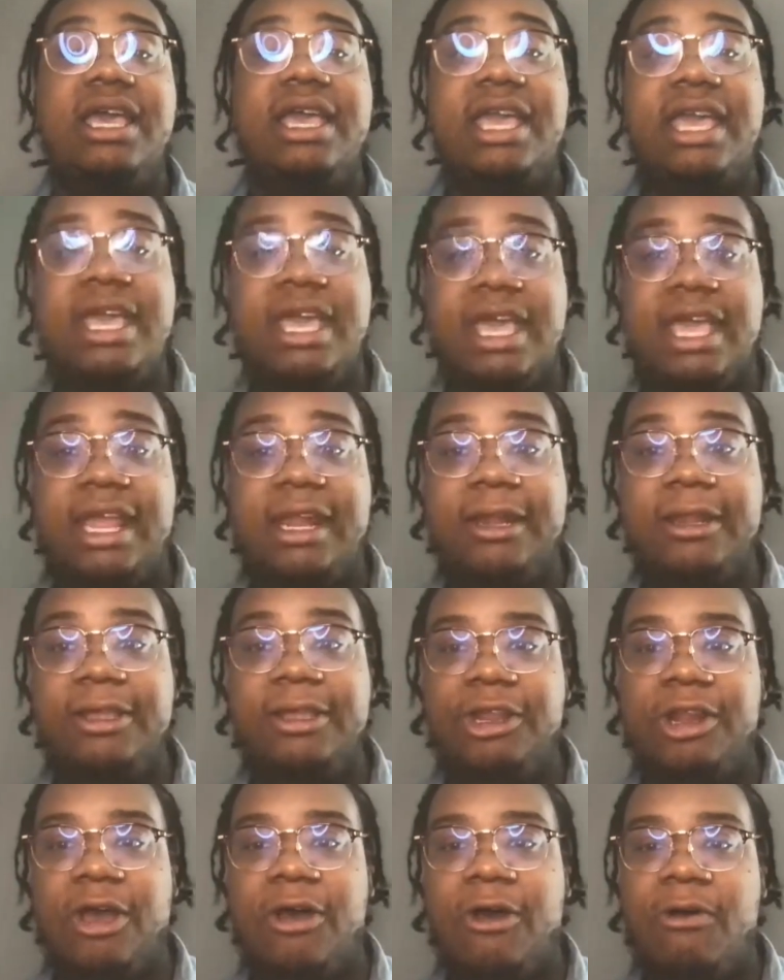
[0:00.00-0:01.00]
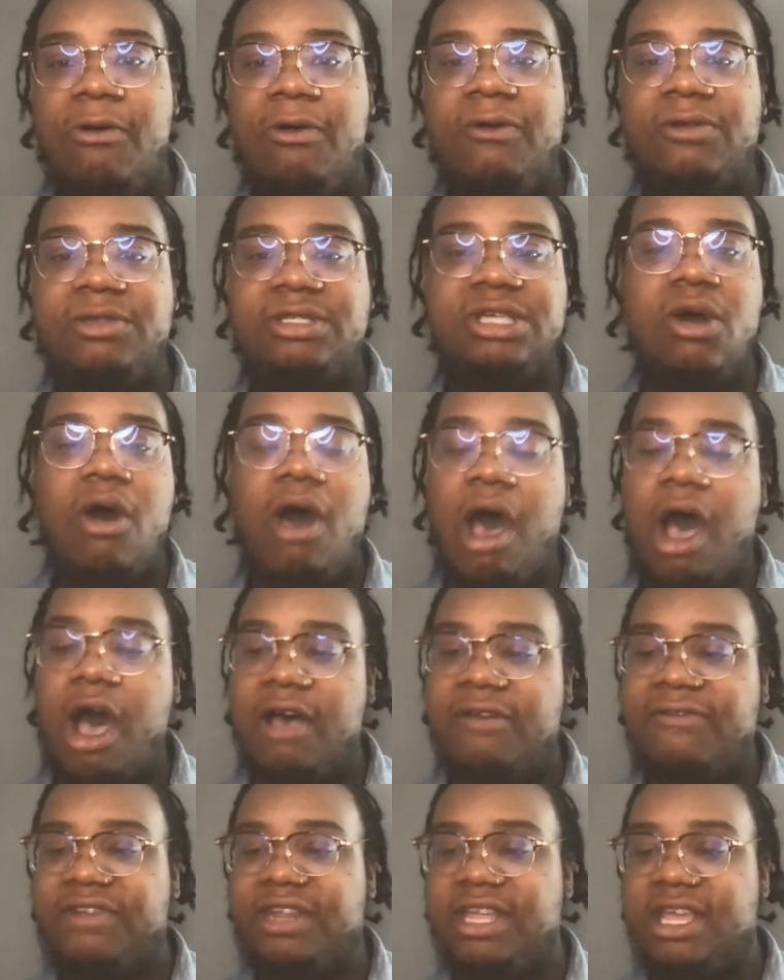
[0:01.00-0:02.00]
And, you know, so
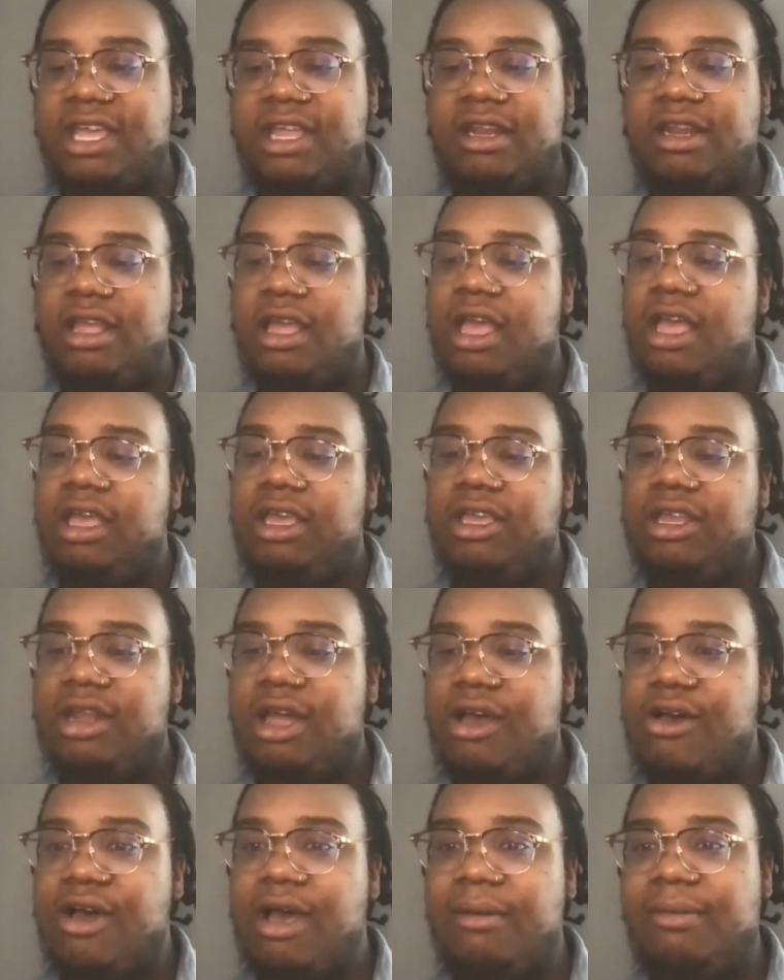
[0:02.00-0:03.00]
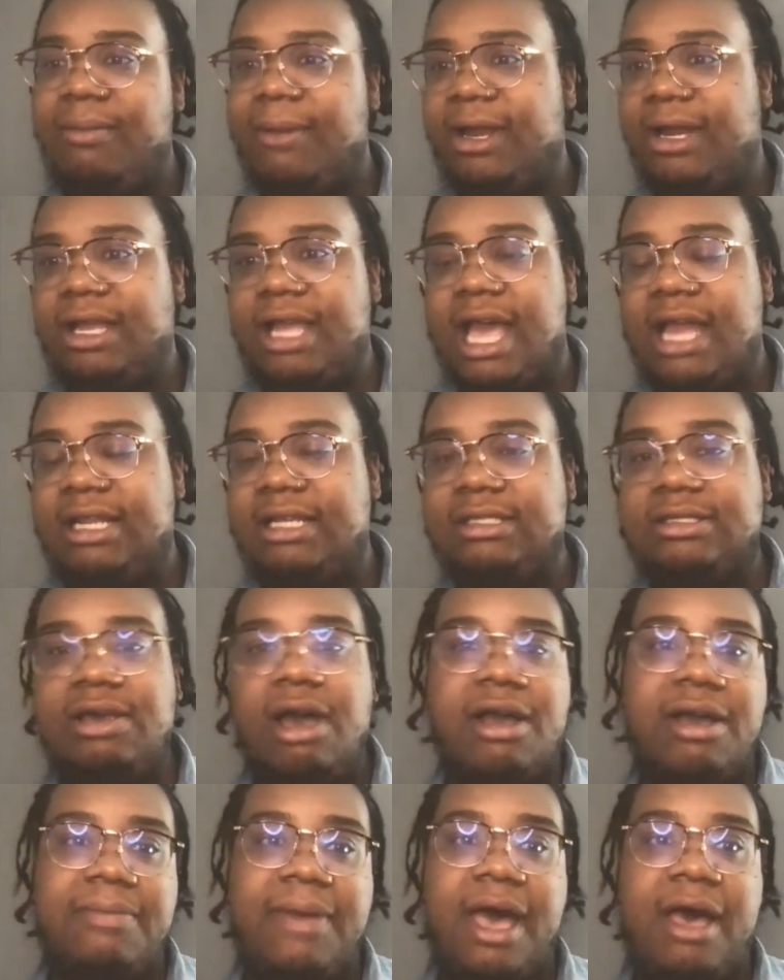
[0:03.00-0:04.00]
often, you know, I'm going to kind of
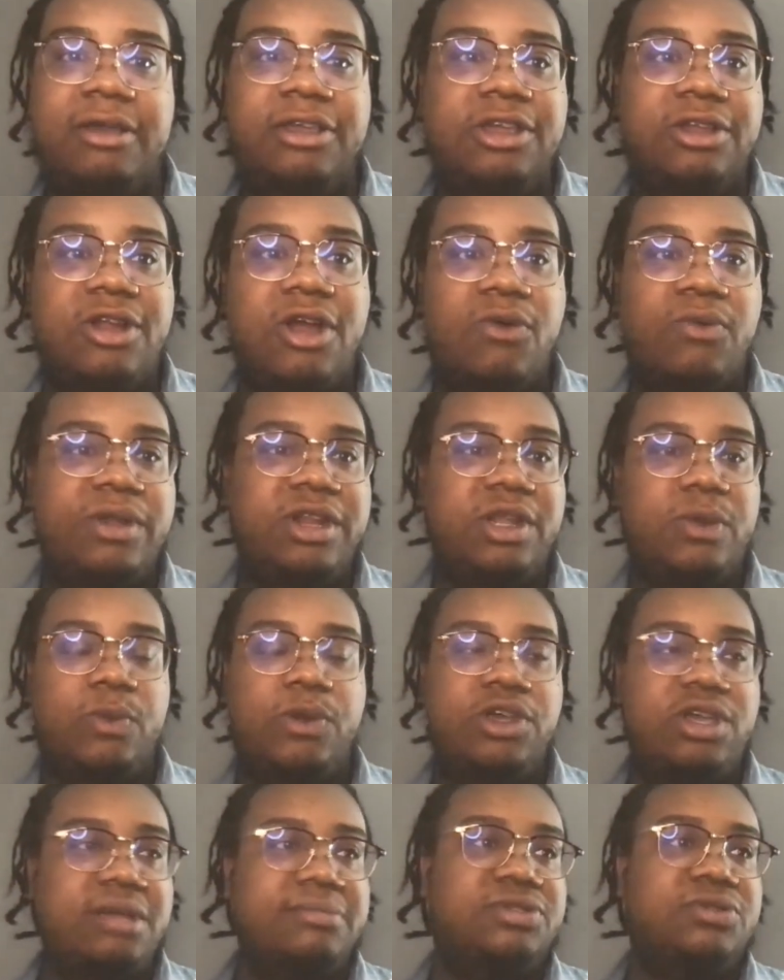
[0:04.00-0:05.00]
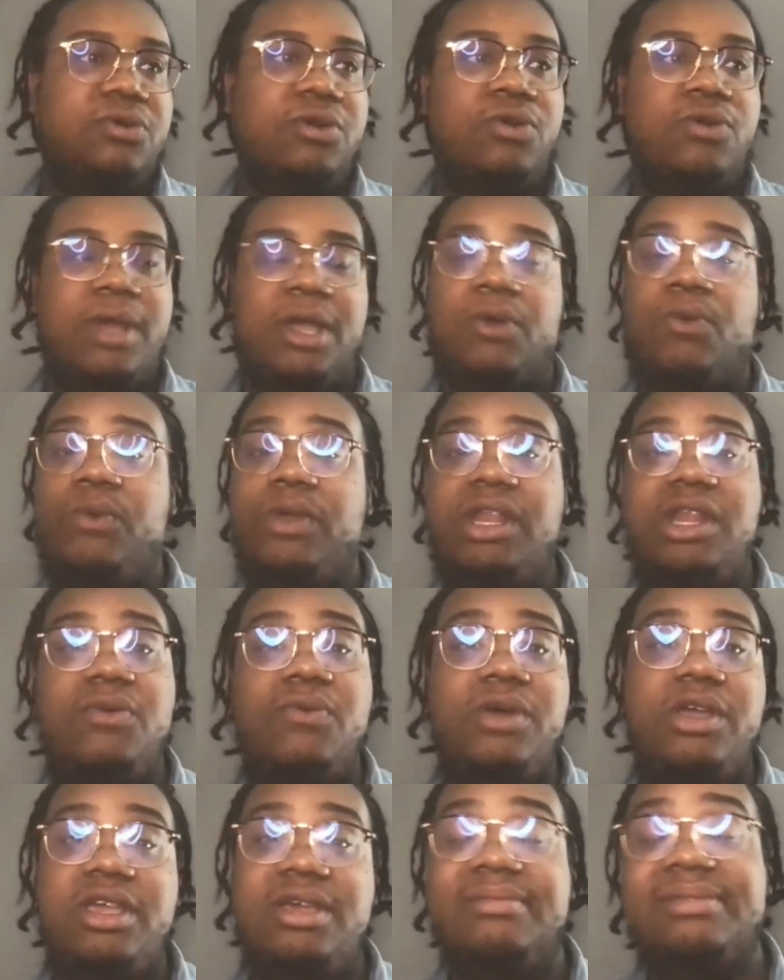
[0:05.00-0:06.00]
talk about, you know, Wendy Williams real quick. Wendy
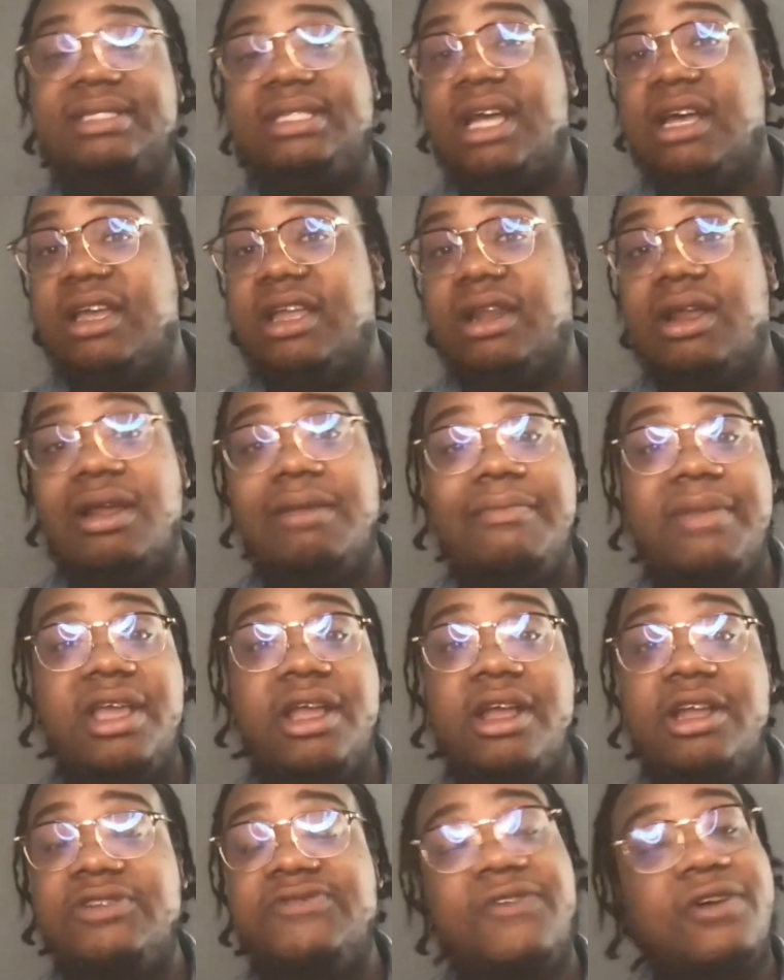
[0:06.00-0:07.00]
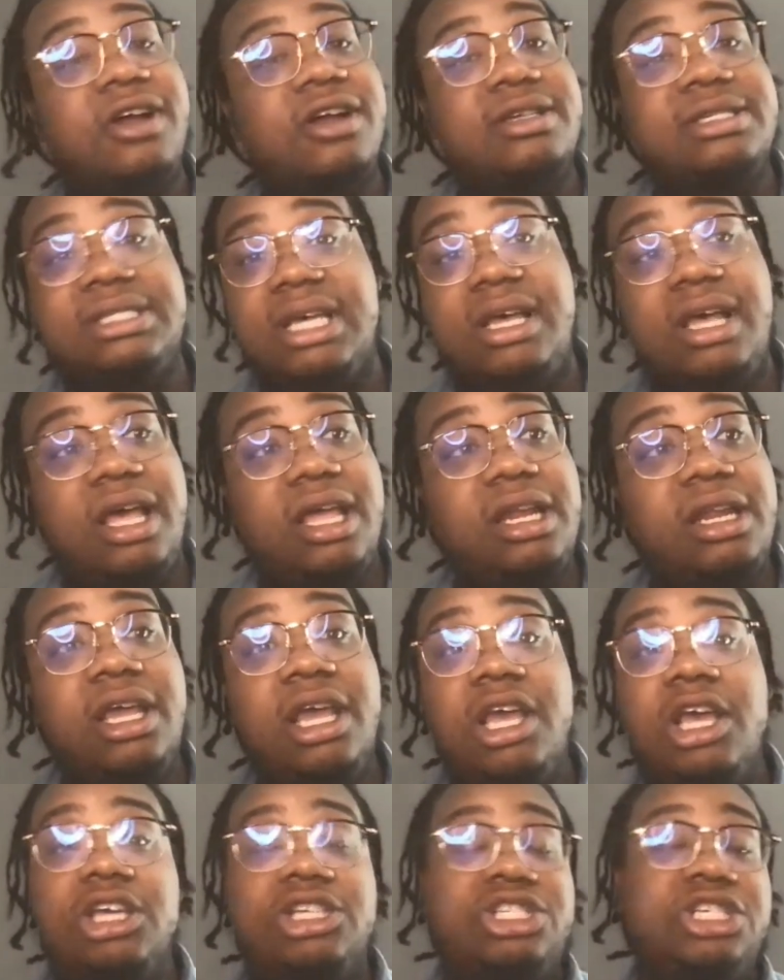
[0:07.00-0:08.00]
Williams stuck in her marriage for her son.
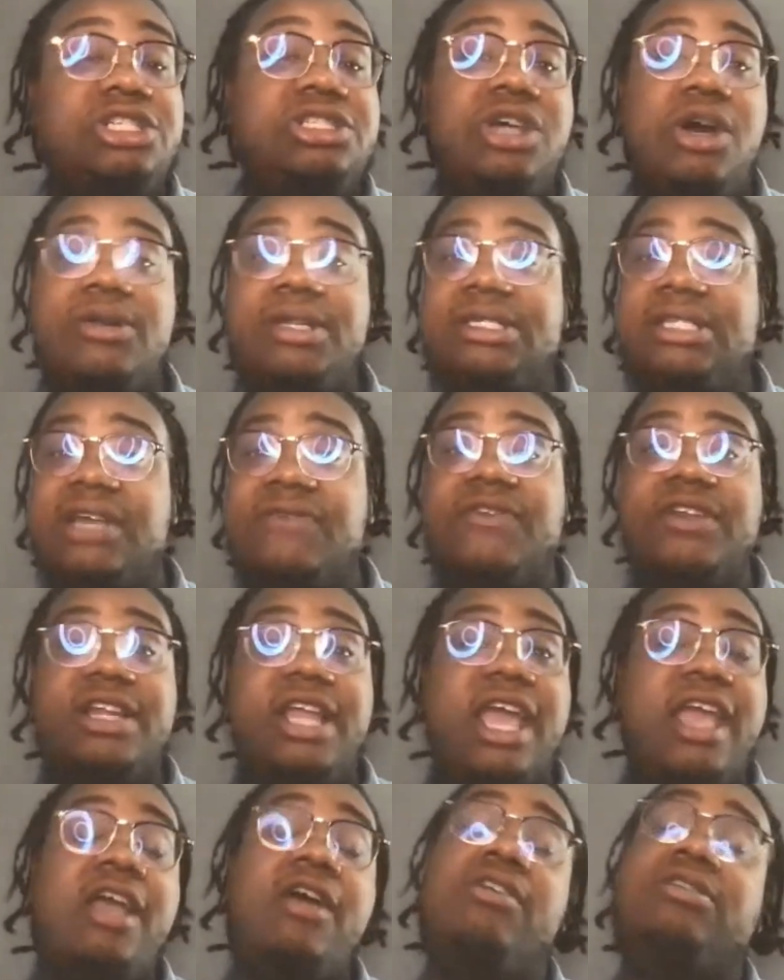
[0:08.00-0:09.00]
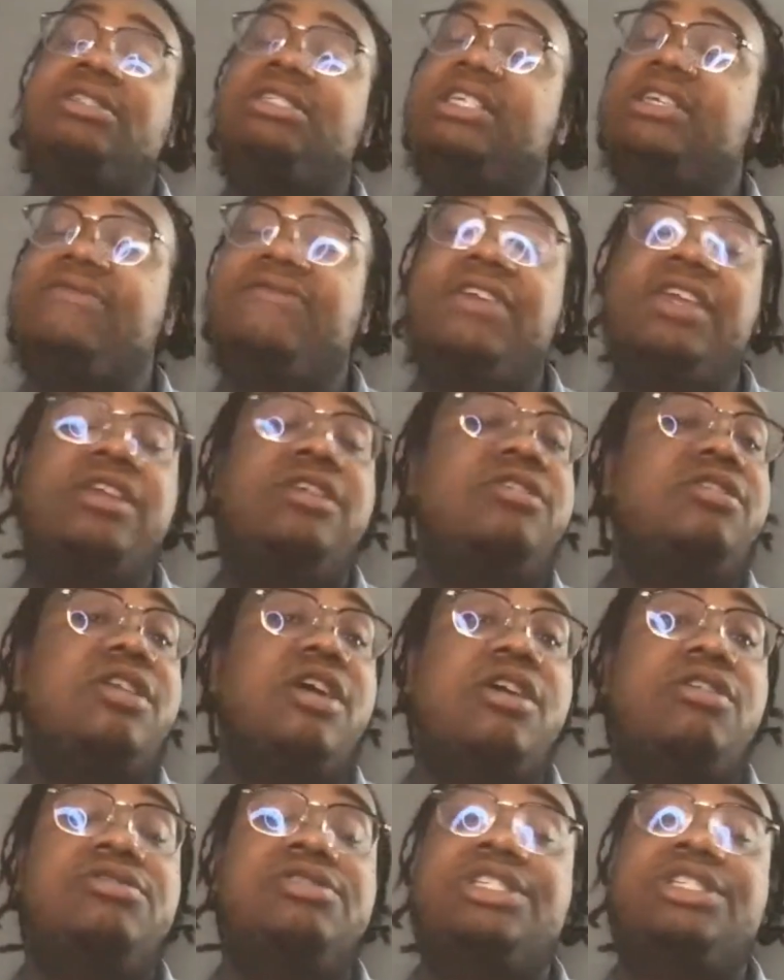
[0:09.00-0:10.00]
She told us every day on TV, you
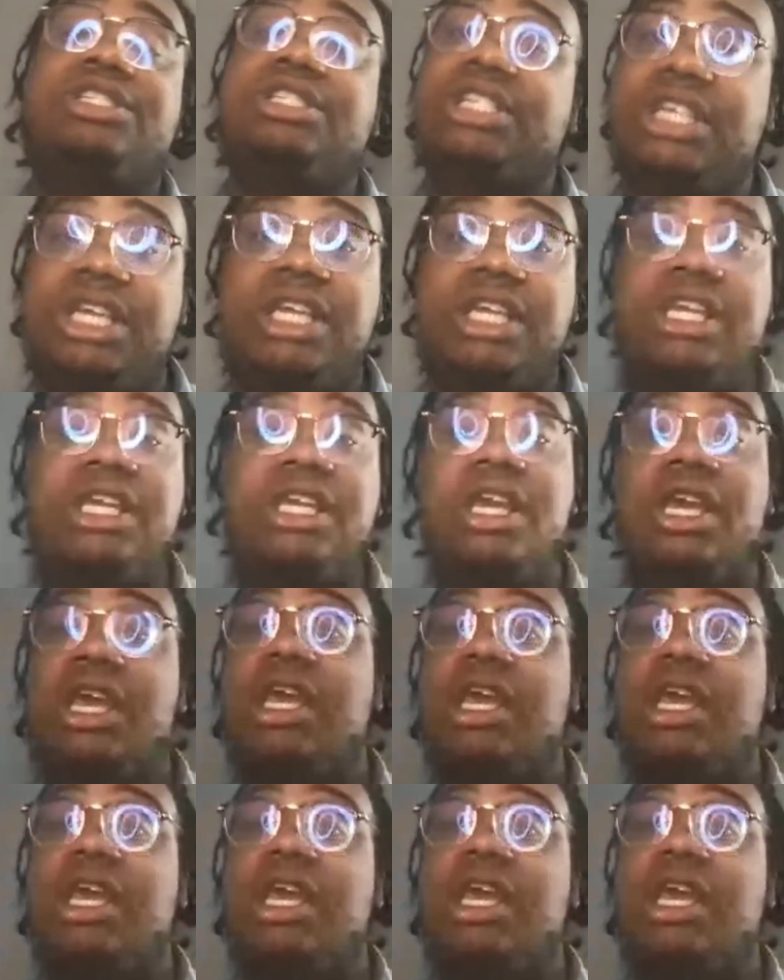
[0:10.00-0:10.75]
know, she